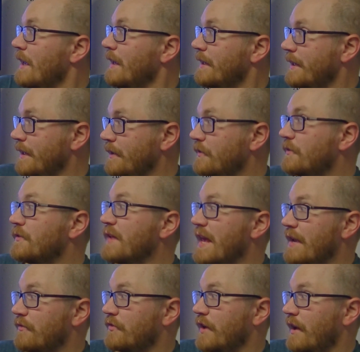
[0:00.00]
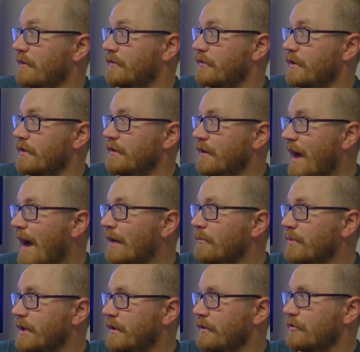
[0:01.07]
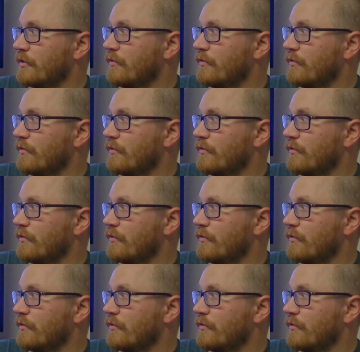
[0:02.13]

He saved us not because